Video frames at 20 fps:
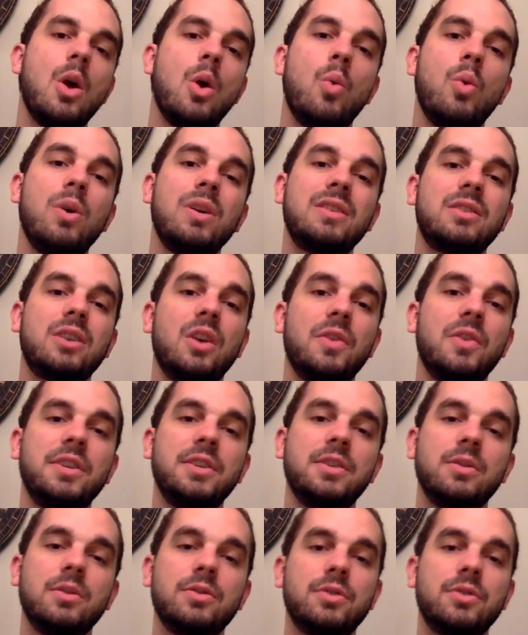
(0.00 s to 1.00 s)
Once all the
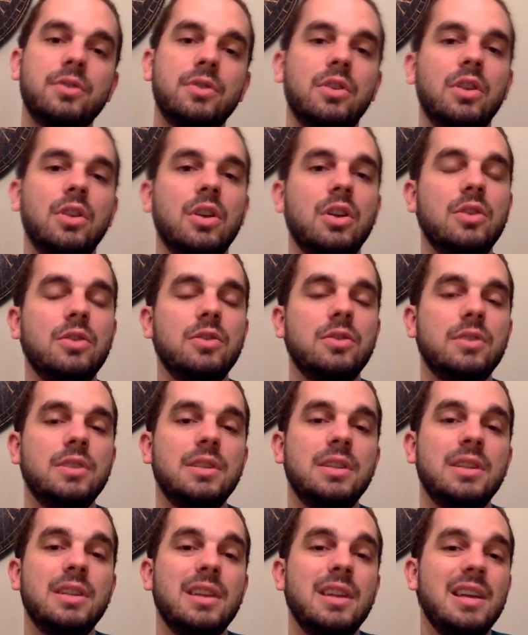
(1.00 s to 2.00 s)
deals are
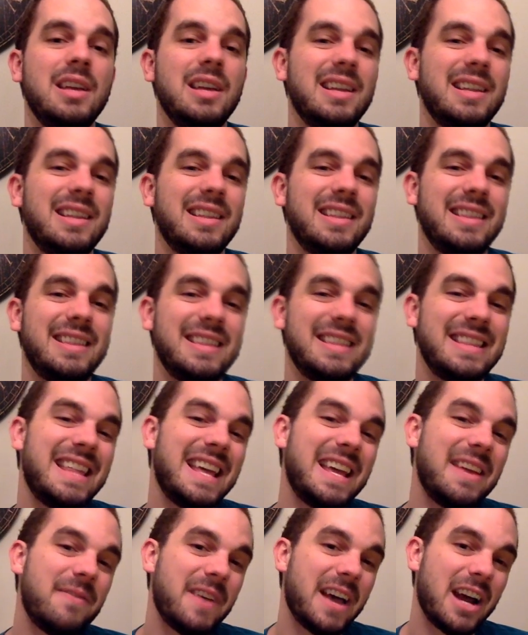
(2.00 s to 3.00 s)
closed,
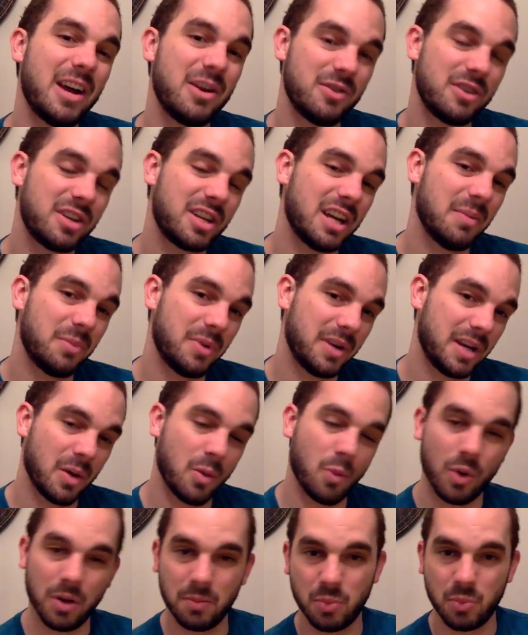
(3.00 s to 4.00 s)
they value the company
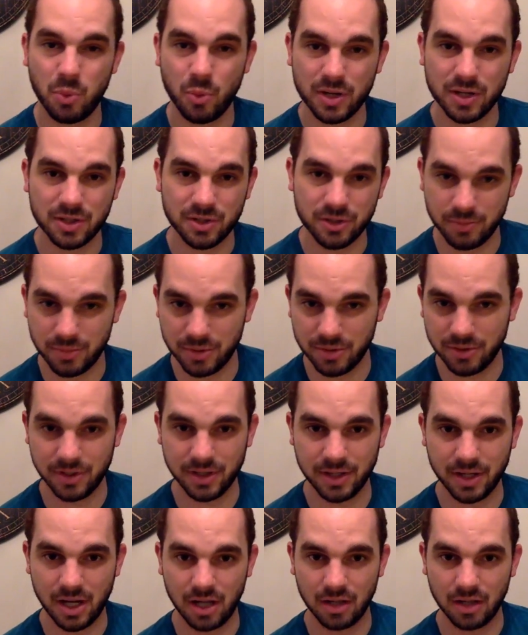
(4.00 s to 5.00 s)
at $1.2 billion.